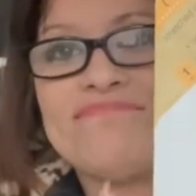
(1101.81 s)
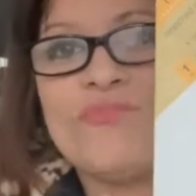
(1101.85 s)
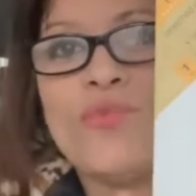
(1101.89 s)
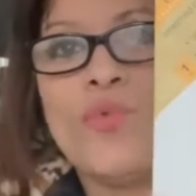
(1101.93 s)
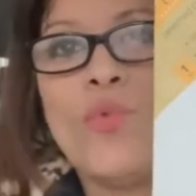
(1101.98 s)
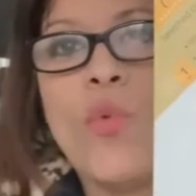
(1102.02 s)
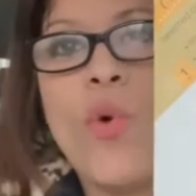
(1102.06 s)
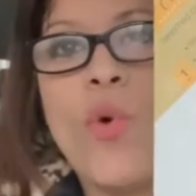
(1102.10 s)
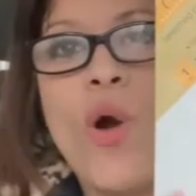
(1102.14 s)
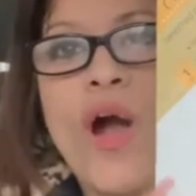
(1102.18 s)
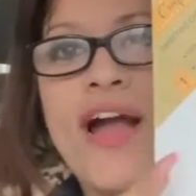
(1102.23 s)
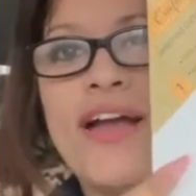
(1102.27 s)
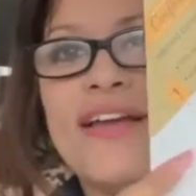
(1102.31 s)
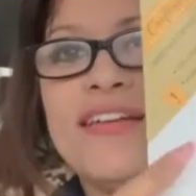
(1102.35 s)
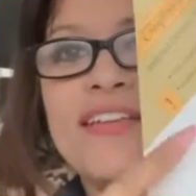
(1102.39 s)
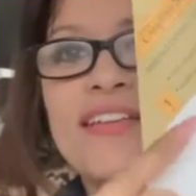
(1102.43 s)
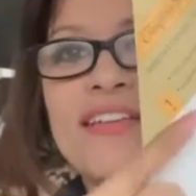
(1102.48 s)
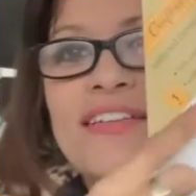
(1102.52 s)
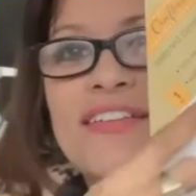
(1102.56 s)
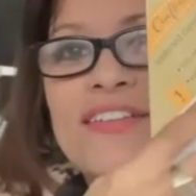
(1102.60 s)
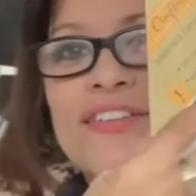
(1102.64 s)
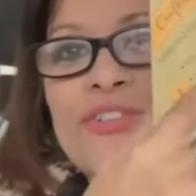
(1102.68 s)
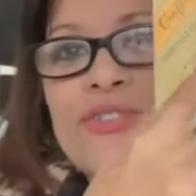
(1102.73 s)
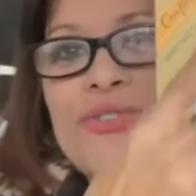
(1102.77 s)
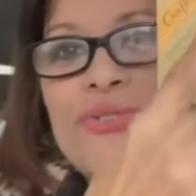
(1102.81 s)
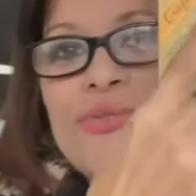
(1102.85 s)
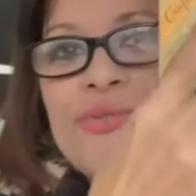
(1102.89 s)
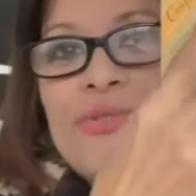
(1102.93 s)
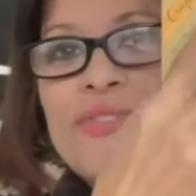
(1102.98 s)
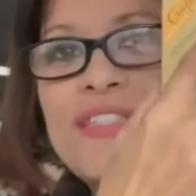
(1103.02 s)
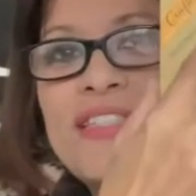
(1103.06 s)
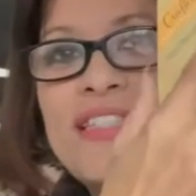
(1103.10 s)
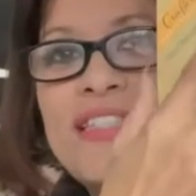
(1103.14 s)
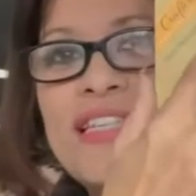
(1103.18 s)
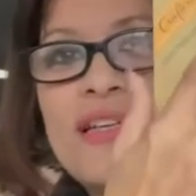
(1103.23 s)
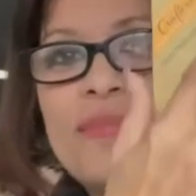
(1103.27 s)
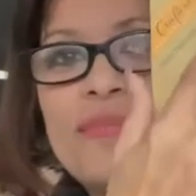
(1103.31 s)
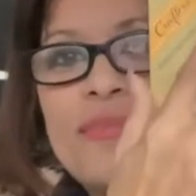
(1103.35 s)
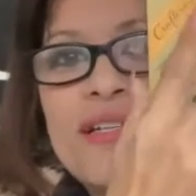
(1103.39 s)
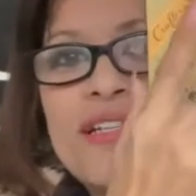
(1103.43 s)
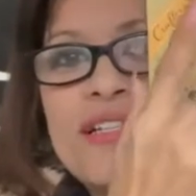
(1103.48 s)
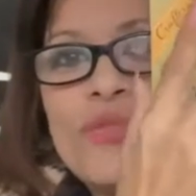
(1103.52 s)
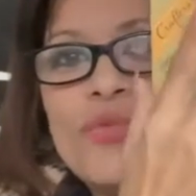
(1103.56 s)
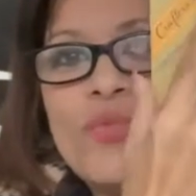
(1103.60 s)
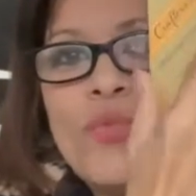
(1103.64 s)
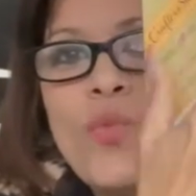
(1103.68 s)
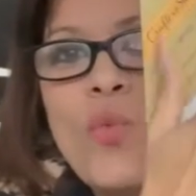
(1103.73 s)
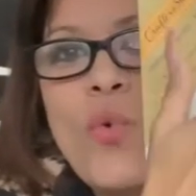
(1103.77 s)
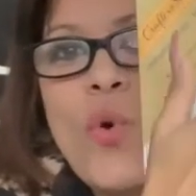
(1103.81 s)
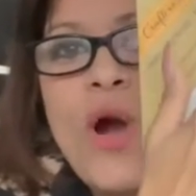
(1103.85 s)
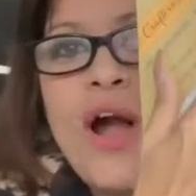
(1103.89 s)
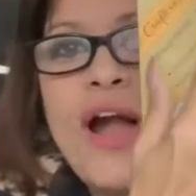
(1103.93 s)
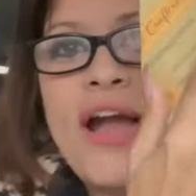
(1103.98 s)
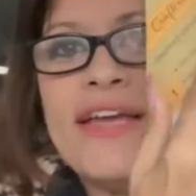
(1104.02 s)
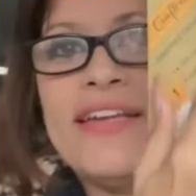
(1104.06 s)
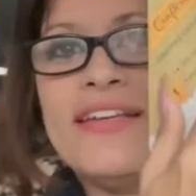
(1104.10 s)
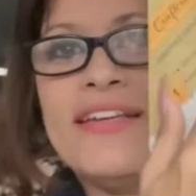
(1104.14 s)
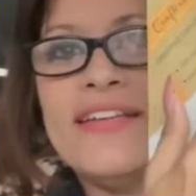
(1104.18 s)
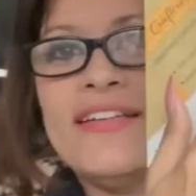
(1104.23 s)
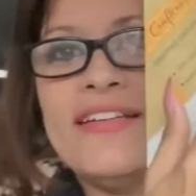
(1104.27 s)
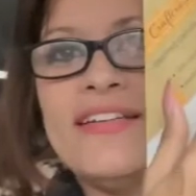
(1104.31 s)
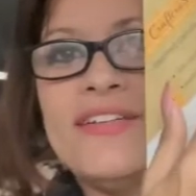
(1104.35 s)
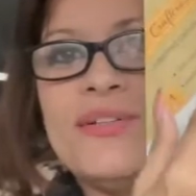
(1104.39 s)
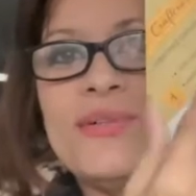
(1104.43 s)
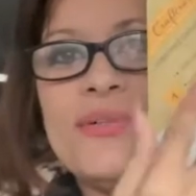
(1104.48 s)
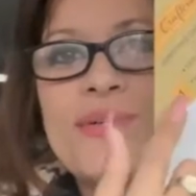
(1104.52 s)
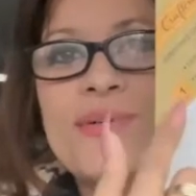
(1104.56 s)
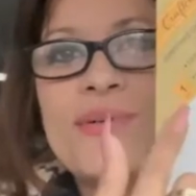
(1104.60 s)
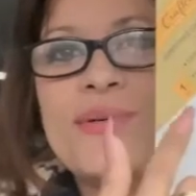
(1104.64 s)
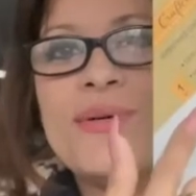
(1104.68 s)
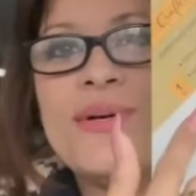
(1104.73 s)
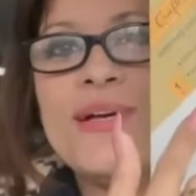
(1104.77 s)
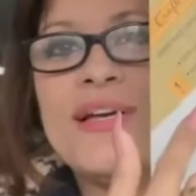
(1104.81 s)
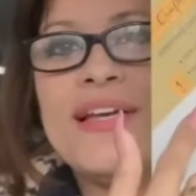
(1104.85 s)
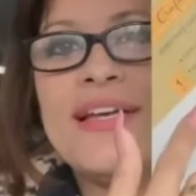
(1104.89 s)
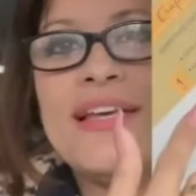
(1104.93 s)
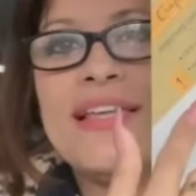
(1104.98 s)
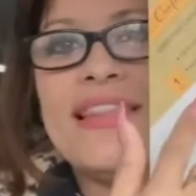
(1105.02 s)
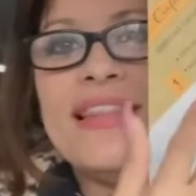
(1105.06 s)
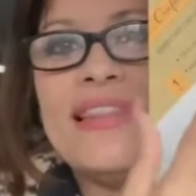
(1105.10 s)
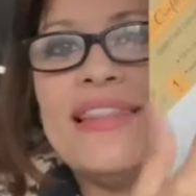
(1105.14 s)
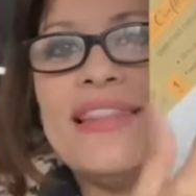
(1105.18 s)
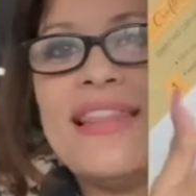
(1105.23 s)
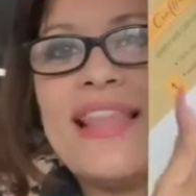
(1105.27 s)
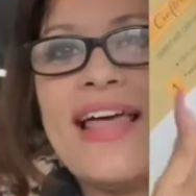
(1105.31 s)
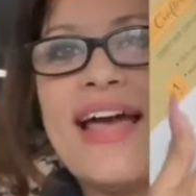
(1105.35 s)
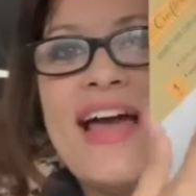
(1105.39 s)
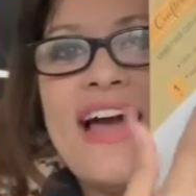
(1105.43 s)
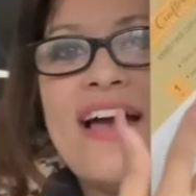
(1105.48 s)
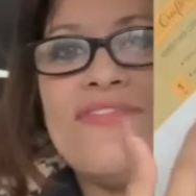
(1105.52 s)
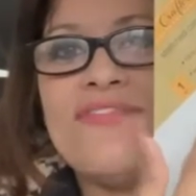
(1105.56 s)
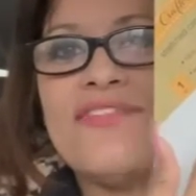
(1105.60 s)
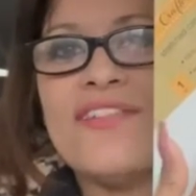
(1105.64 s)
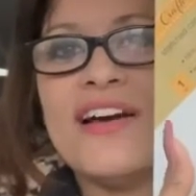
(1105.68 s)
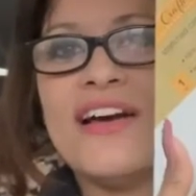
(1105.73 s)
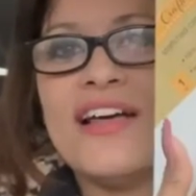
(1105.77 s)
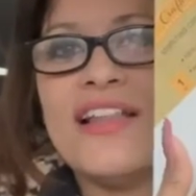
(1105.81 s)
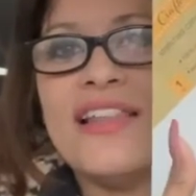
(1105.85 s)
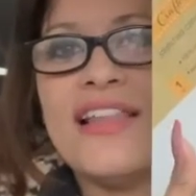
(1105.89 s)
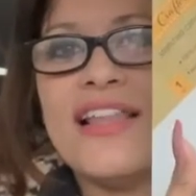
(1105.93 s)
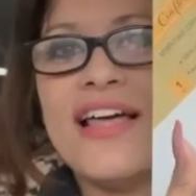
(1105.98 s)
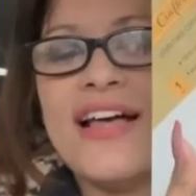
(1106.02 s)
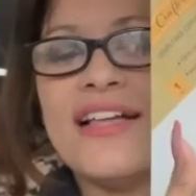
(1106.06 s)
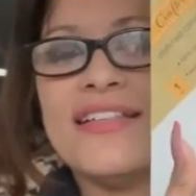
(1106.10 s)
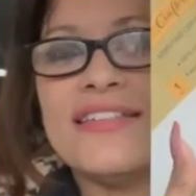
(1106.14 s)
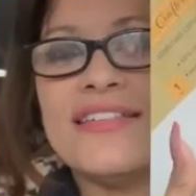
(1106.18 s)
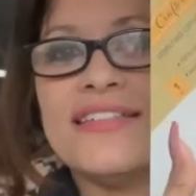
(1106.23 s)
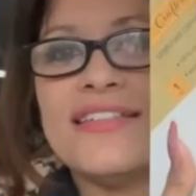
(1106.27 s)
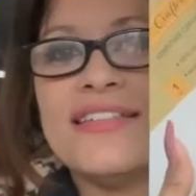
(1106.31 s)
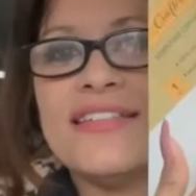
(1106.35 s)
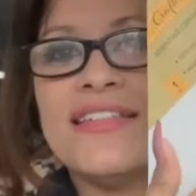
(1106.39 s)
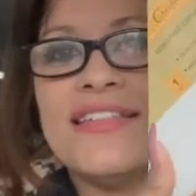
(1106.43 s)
Wine, a, you don't see it, but it's wine a little, laugh a lot.